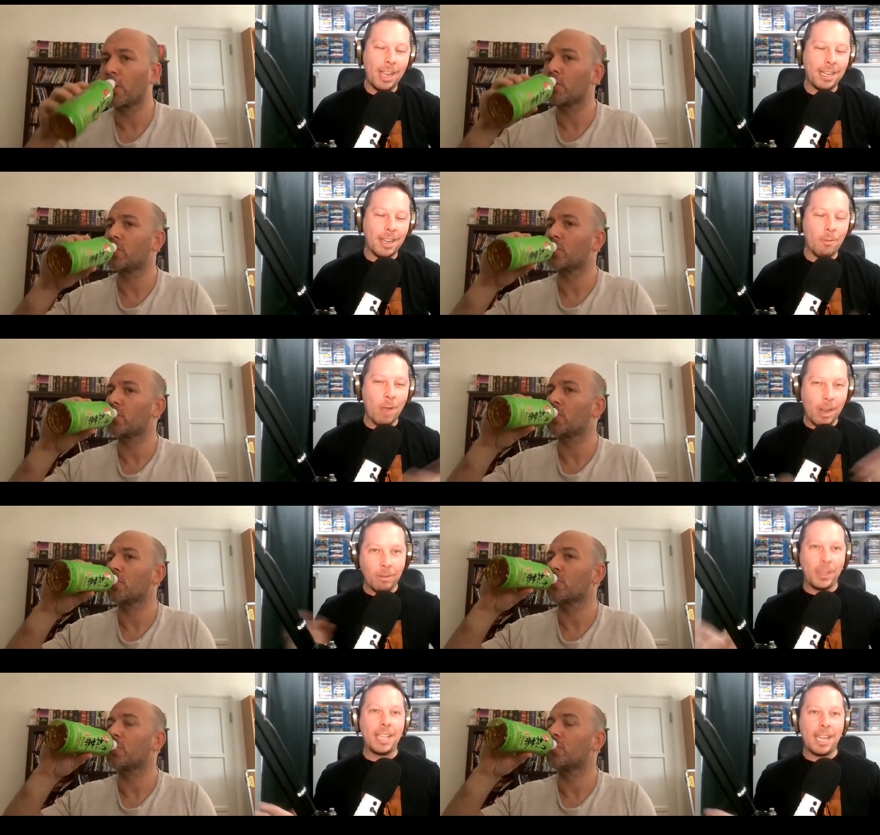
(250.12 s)
Speaker 1: And I won't
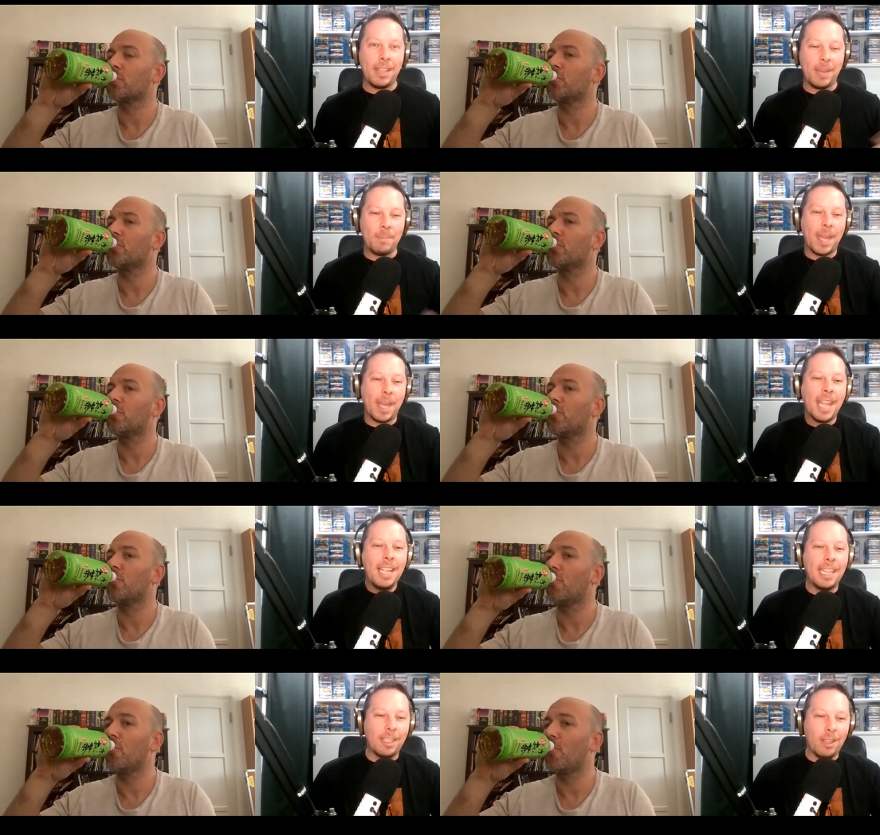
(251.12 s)
reveal anything, but
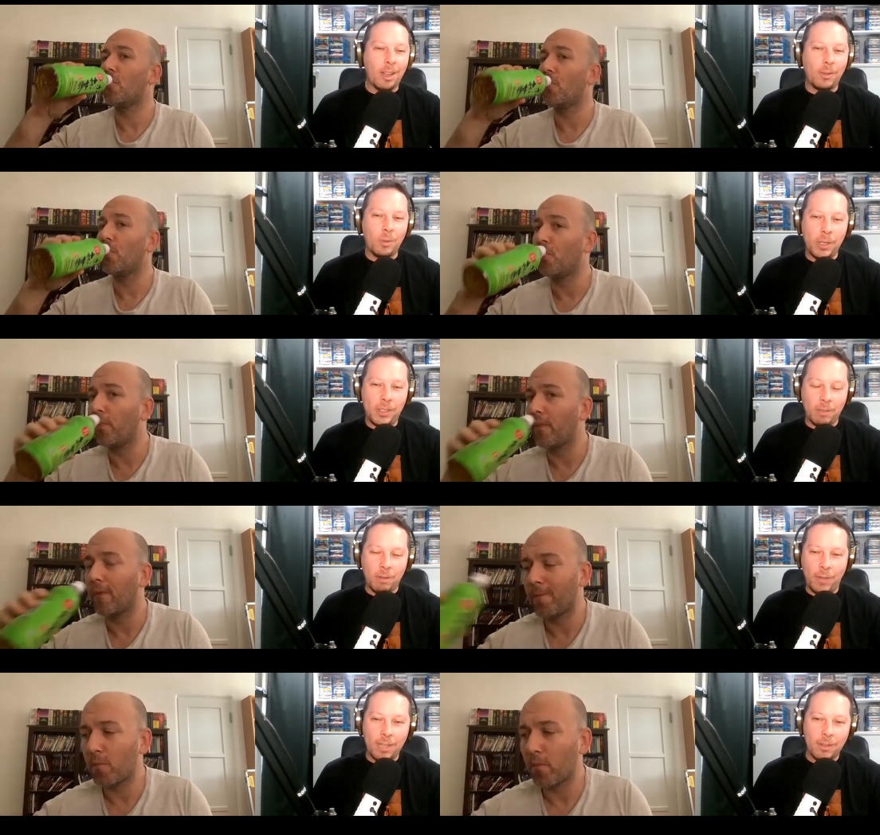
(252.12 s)
there's a lot of twists and
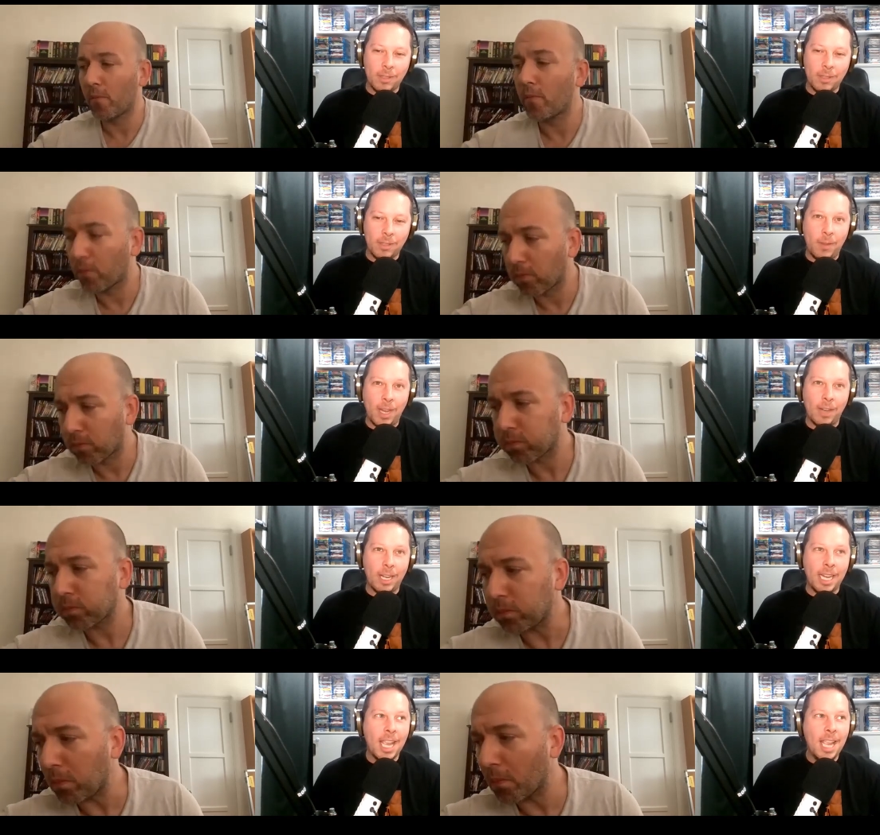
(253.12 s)
reveals that are
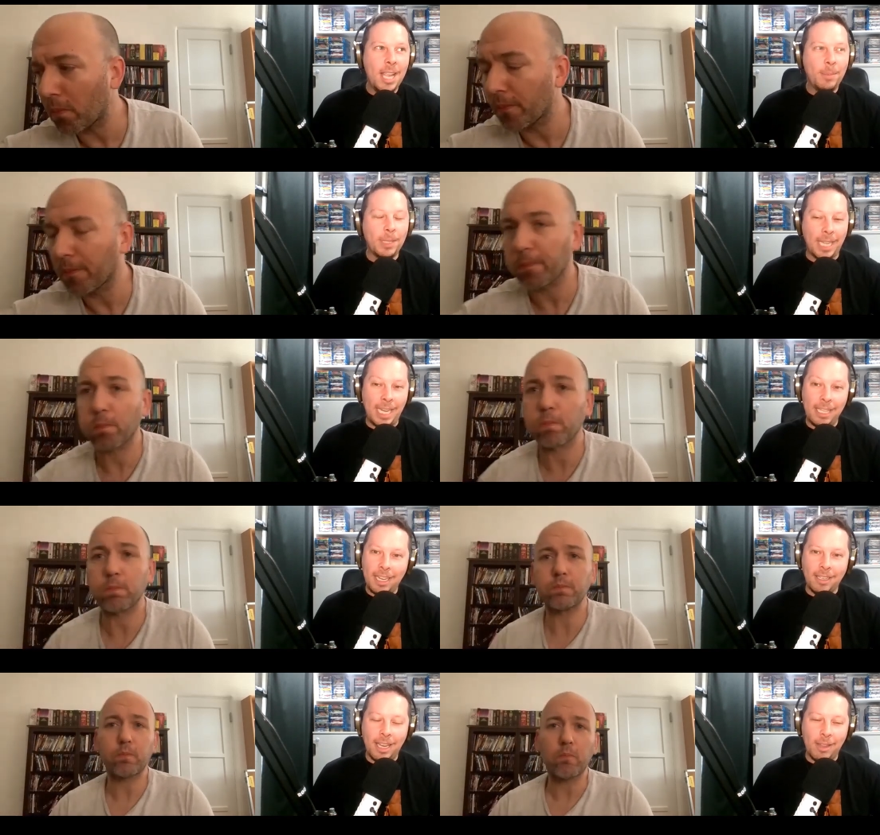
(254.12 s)
very
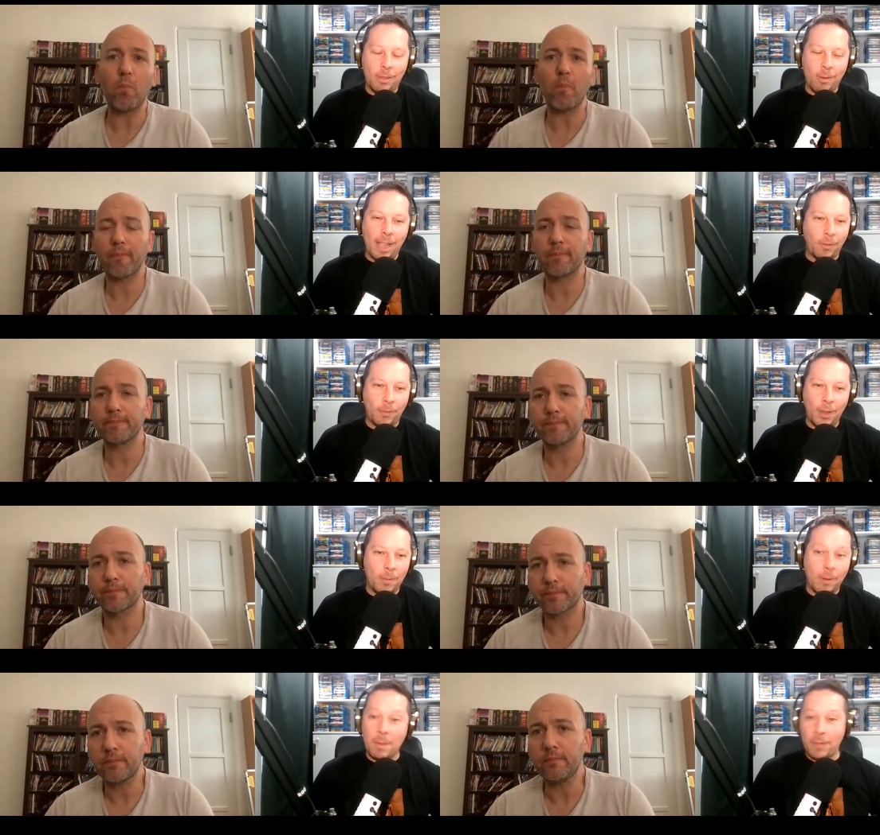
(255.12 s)
pleasing throughout the film
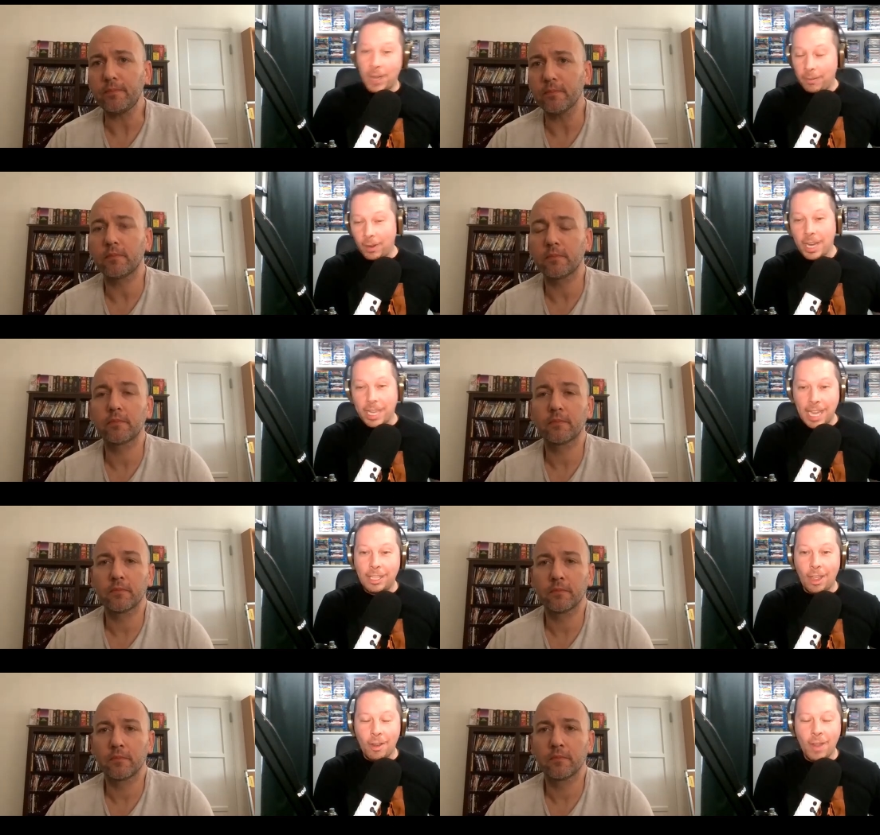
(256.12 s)
from the very very
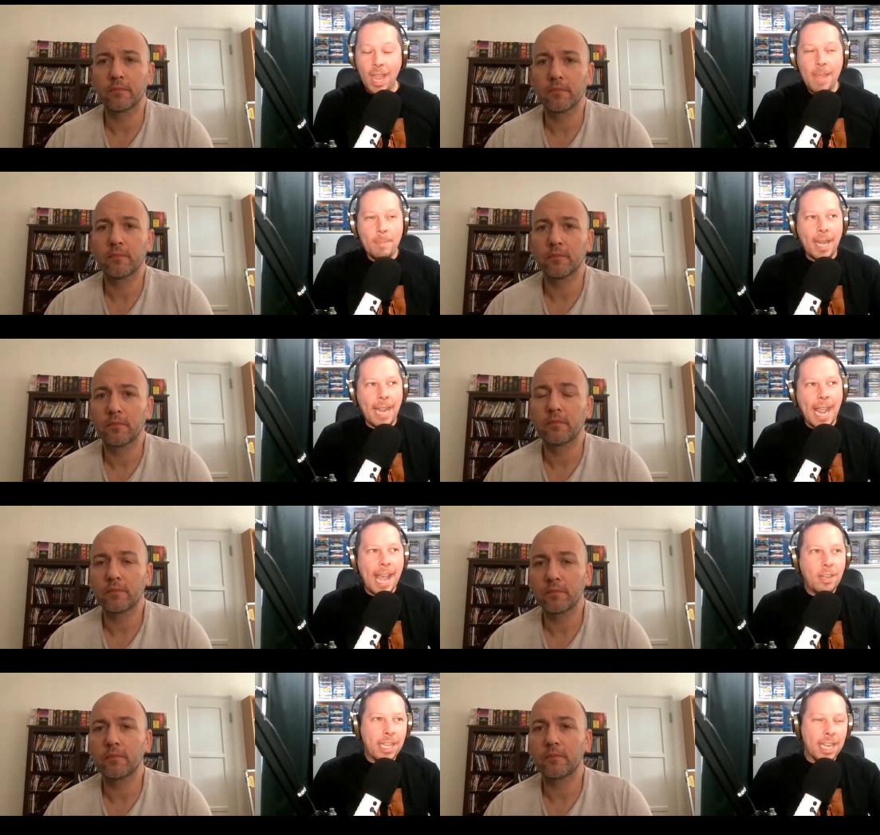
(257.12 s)
get-go but how
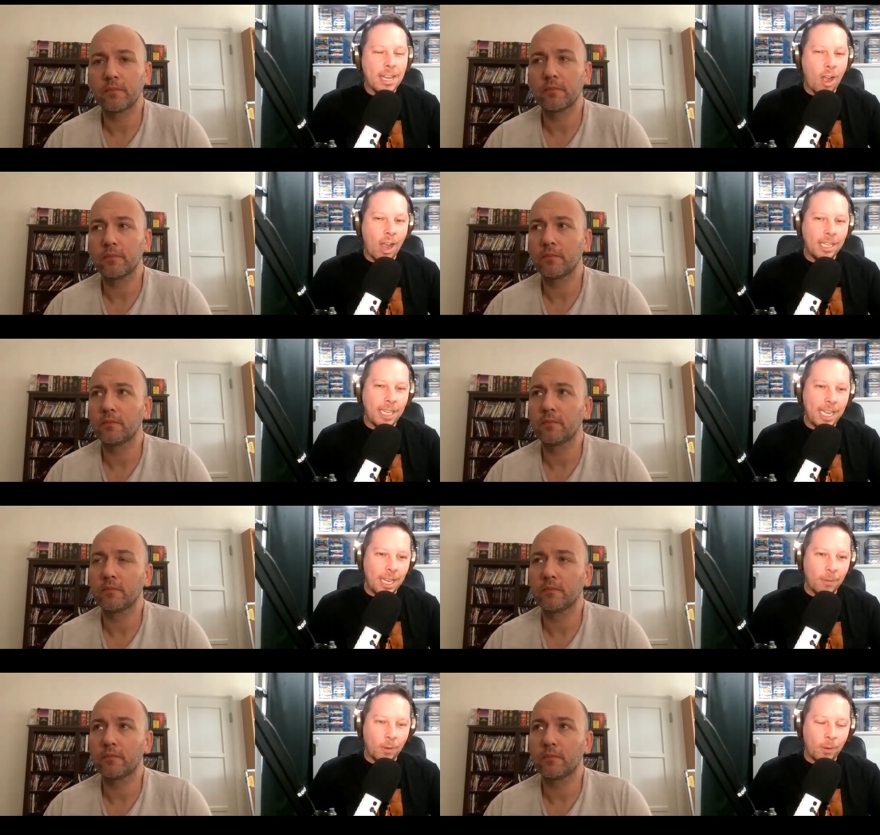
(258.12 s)
do you get an
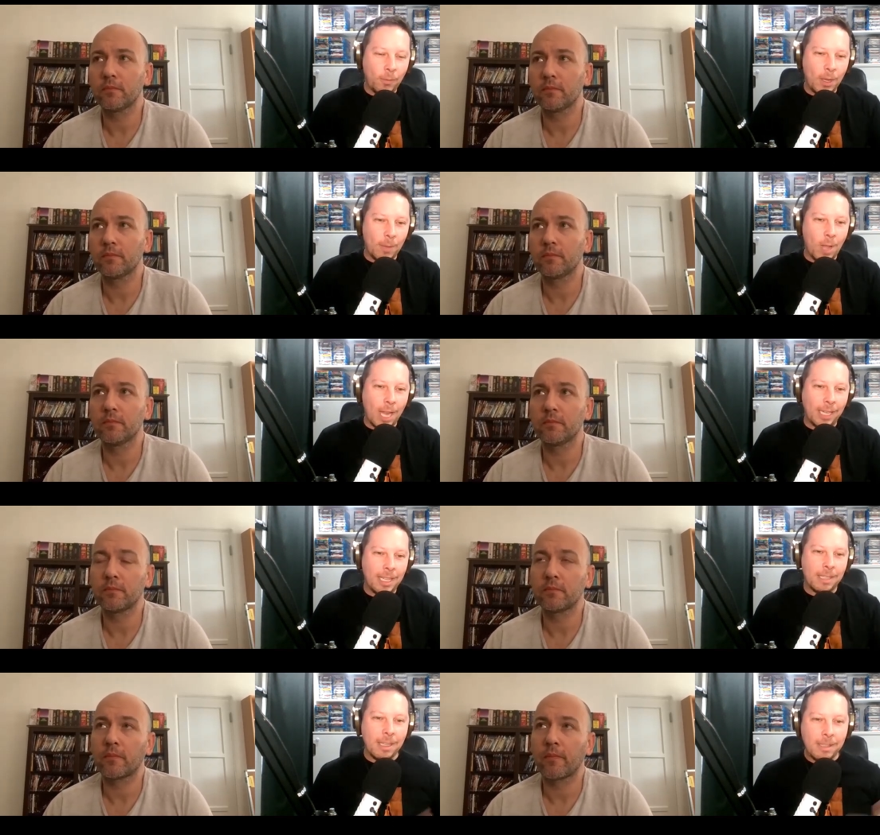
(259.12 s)
idea for a film like
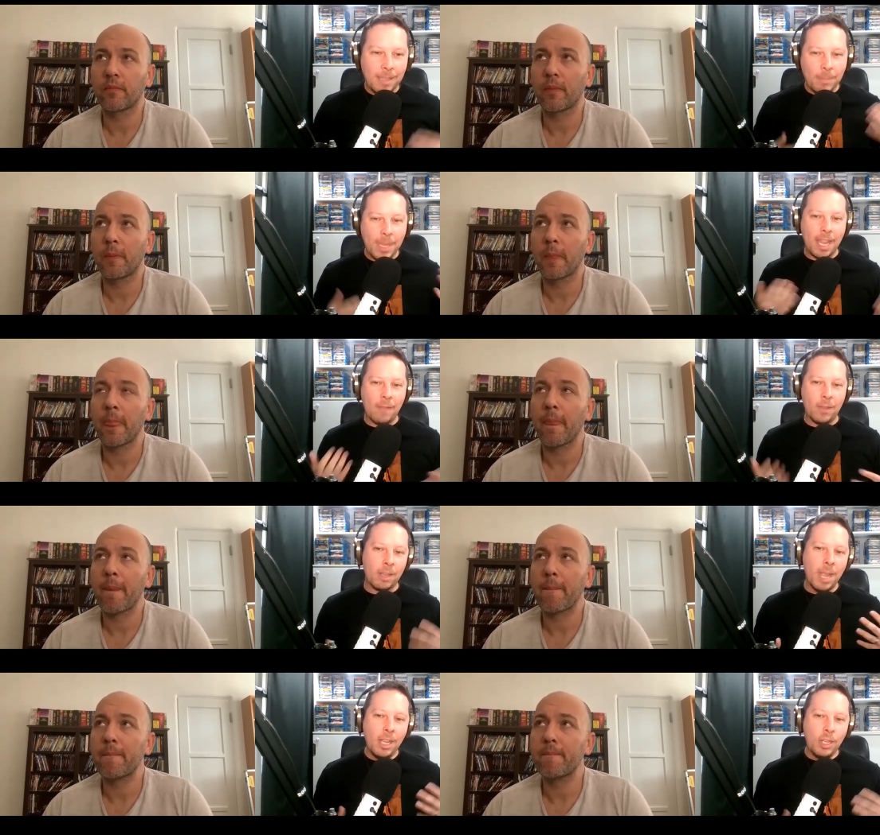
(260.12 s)
this did something ever
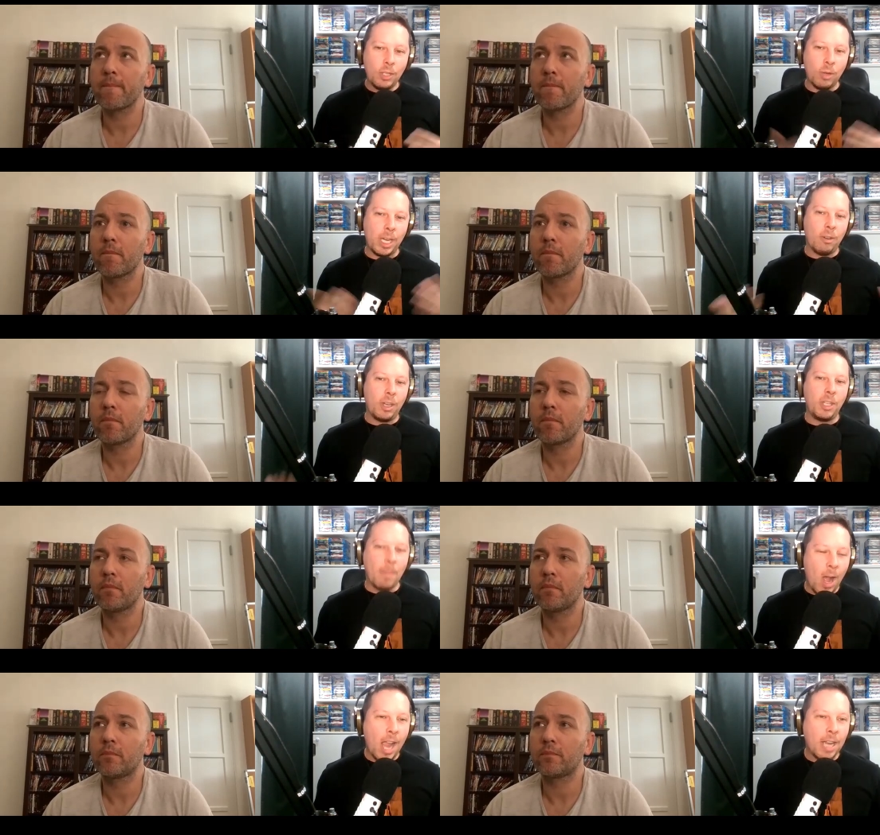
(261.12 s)
trigger in your
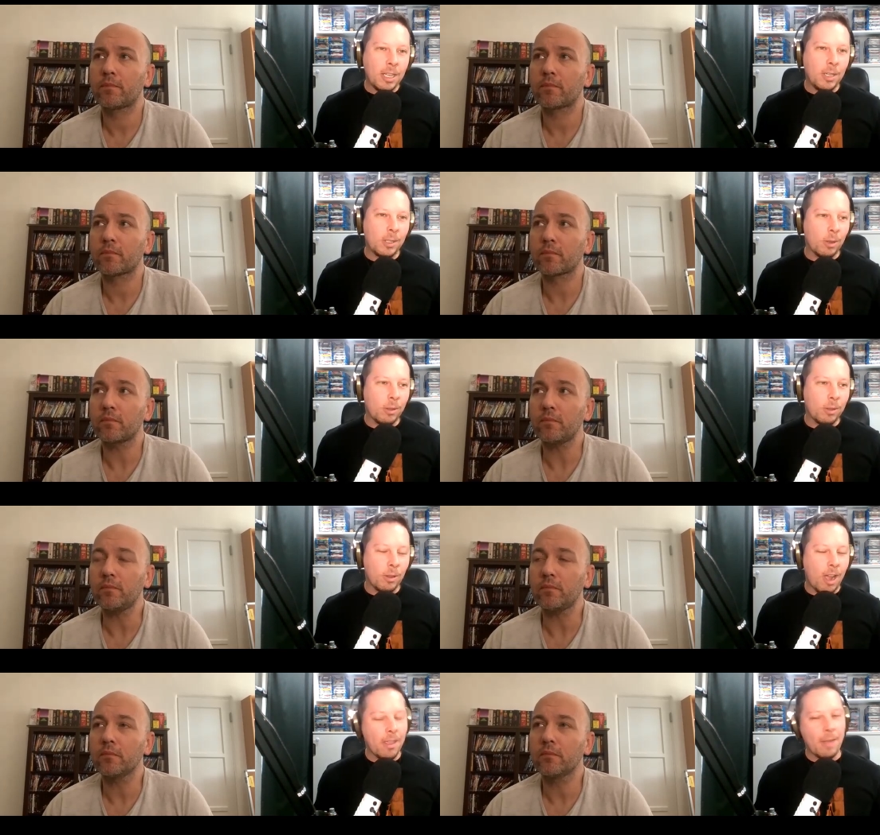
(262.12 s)
mind and you sort of thought
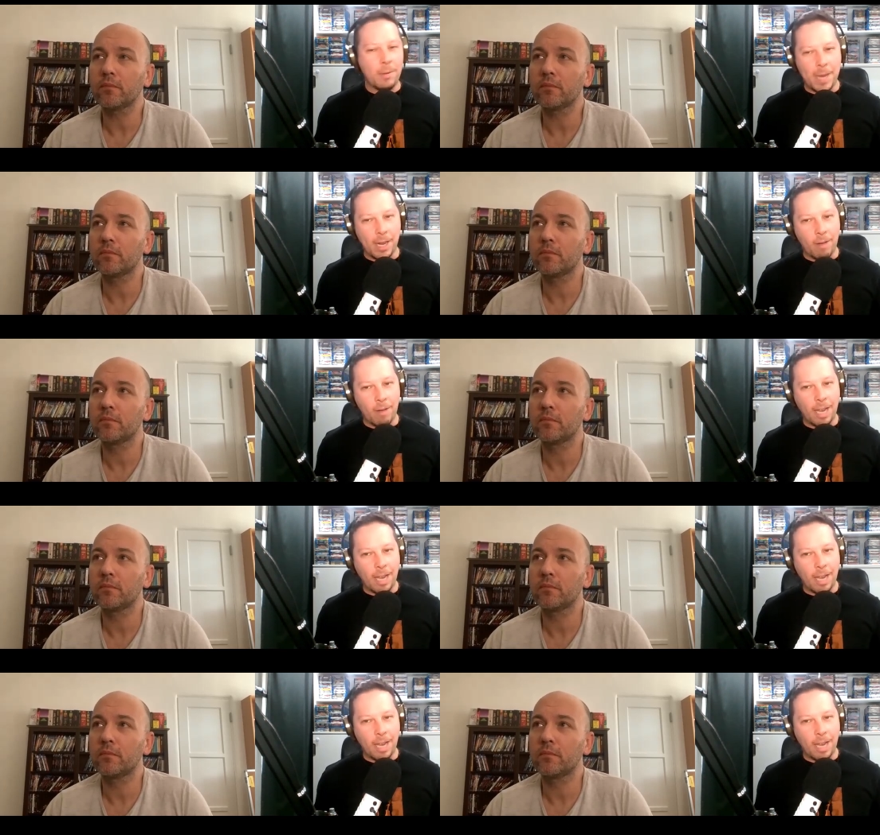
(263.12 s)
oh that would be a great